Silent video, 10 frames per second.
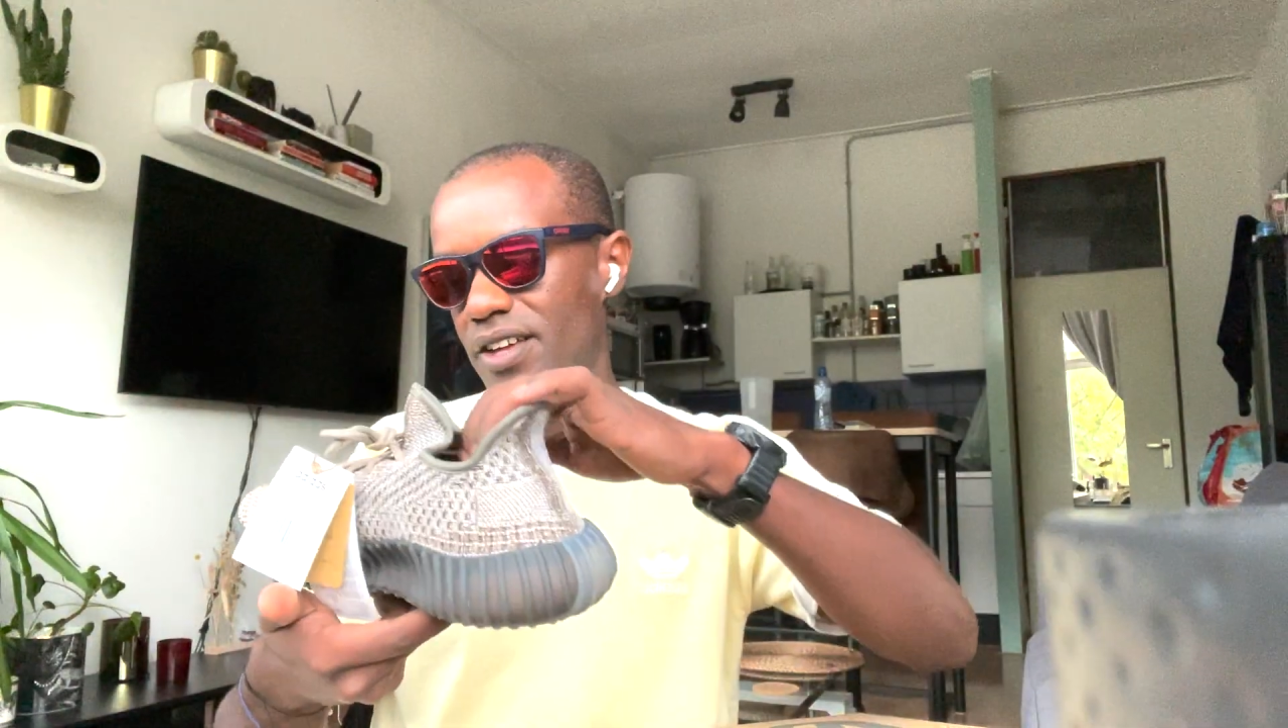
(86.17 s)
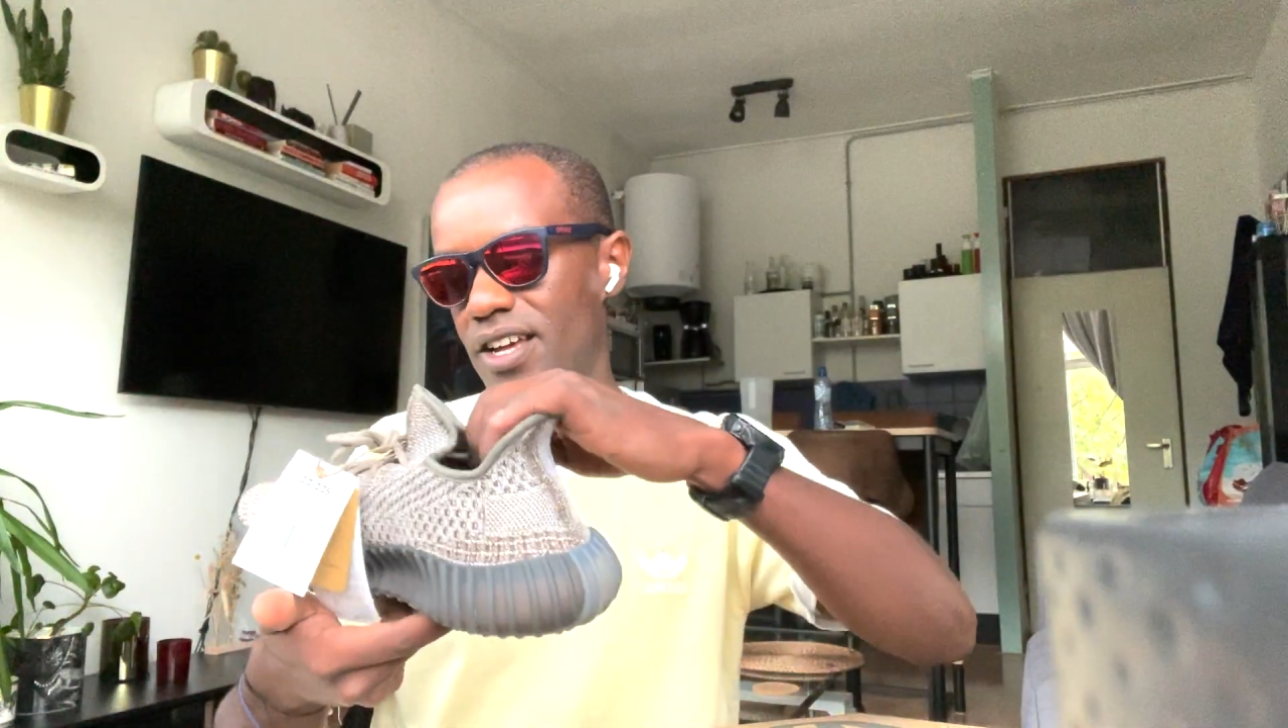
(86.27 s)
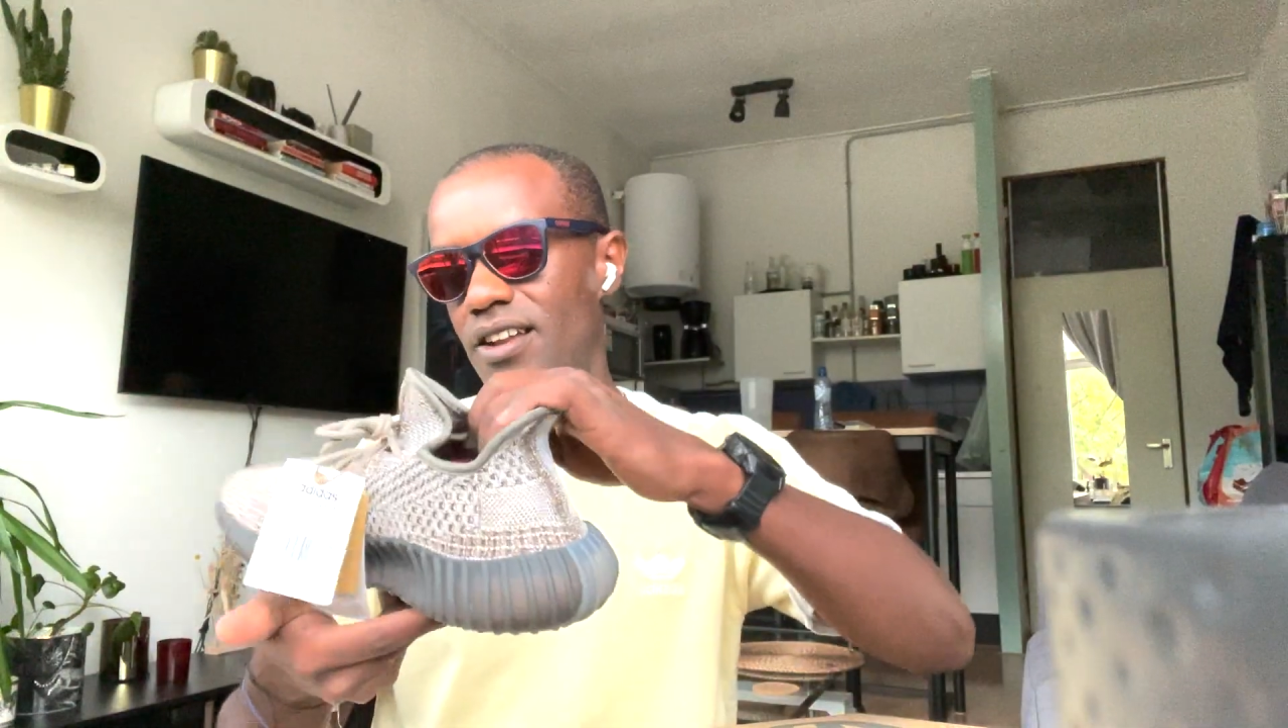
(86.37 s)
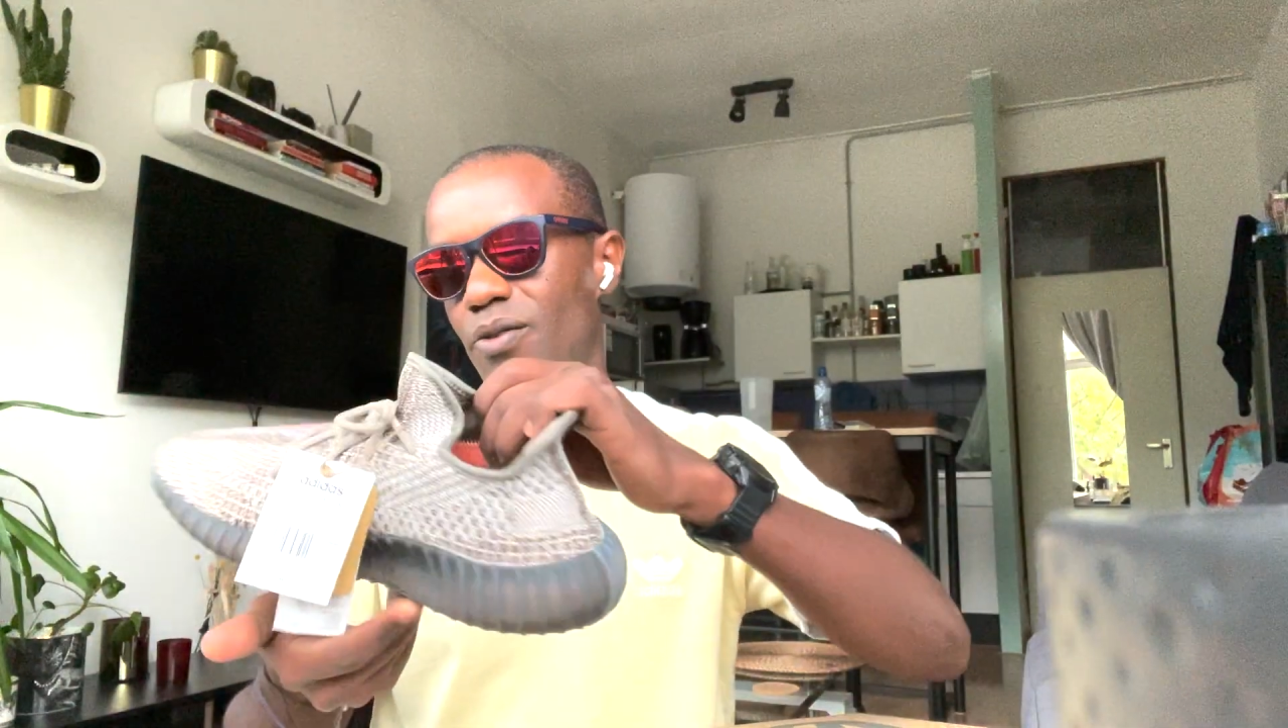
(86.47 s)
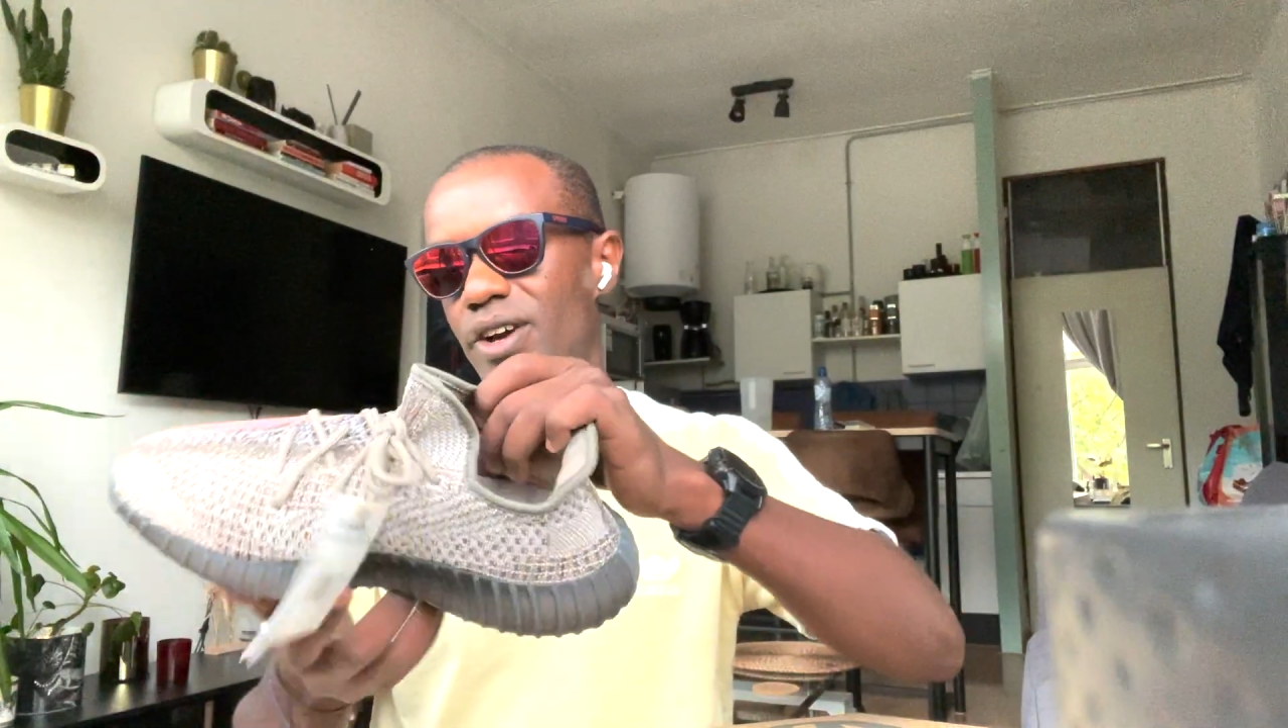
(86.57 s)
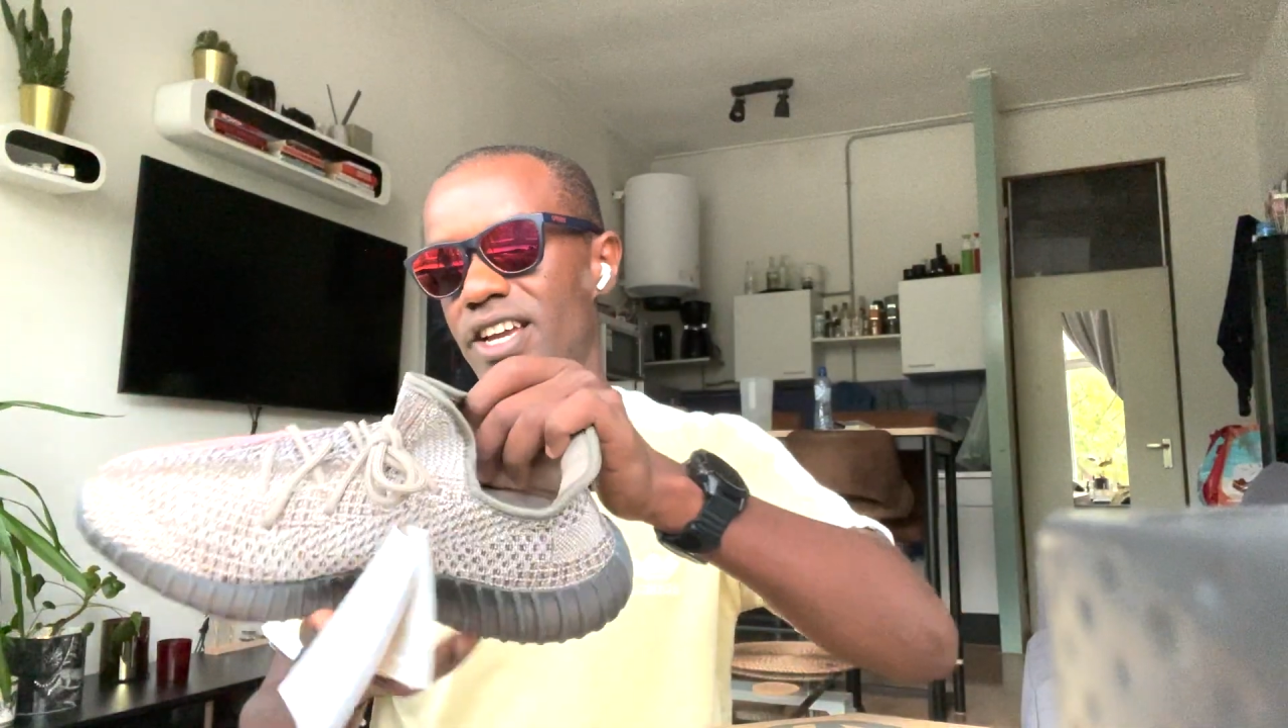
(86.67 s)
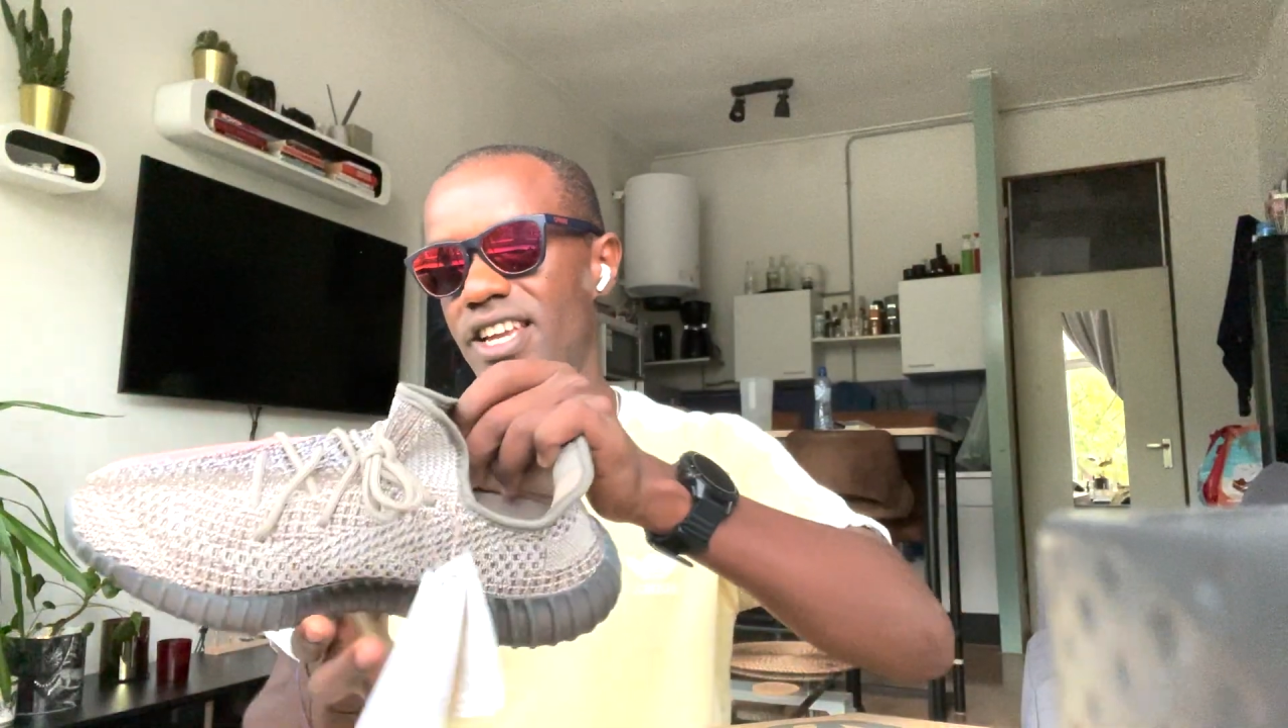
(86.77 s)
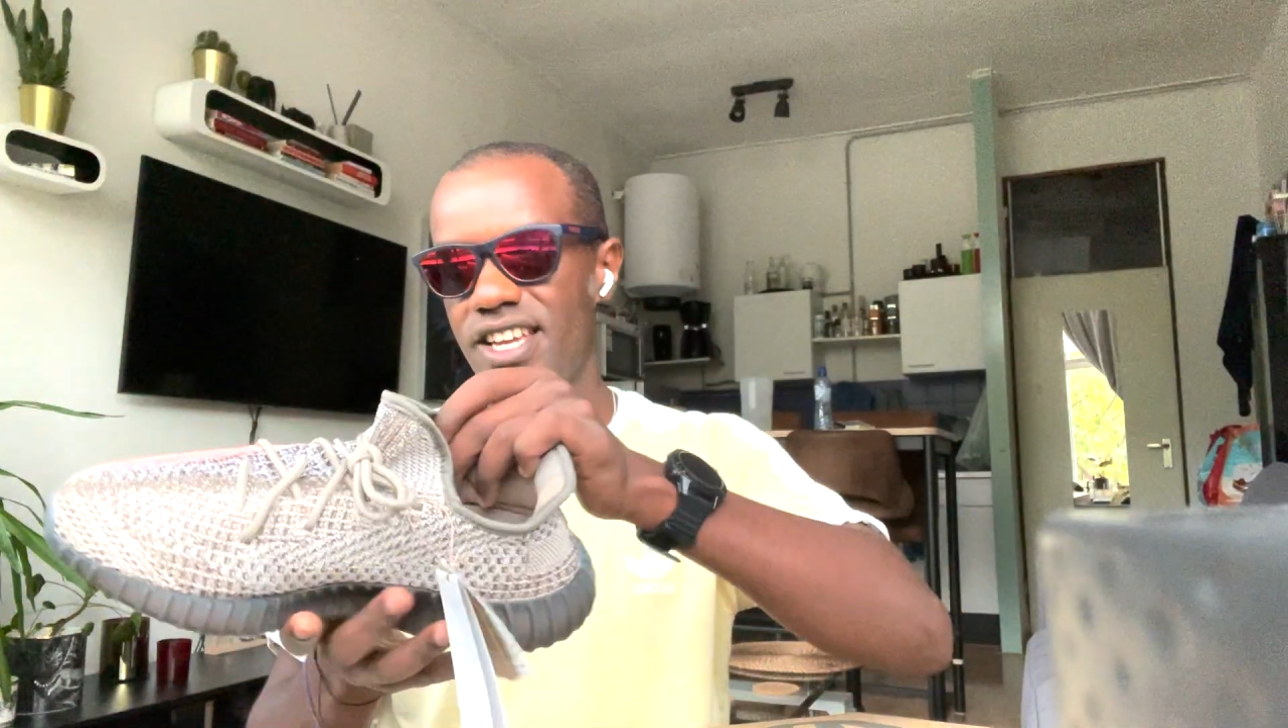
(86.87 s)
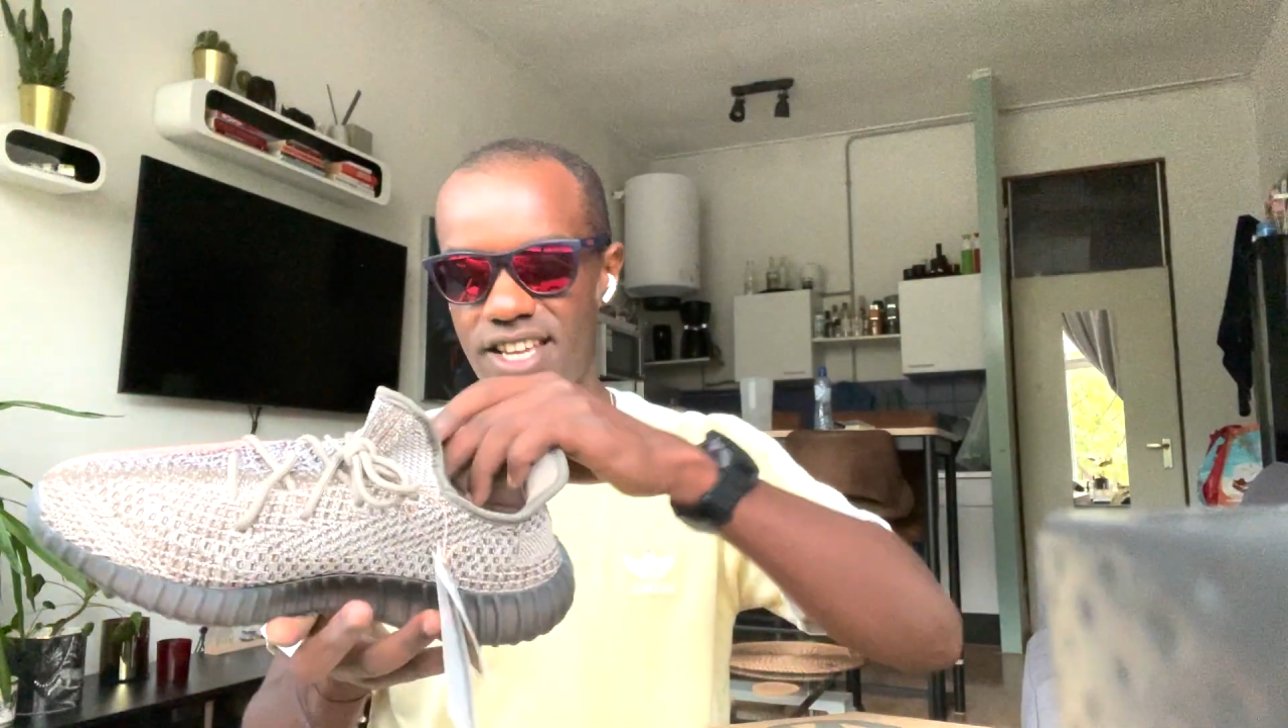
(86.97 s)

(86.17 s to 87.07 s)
colorway.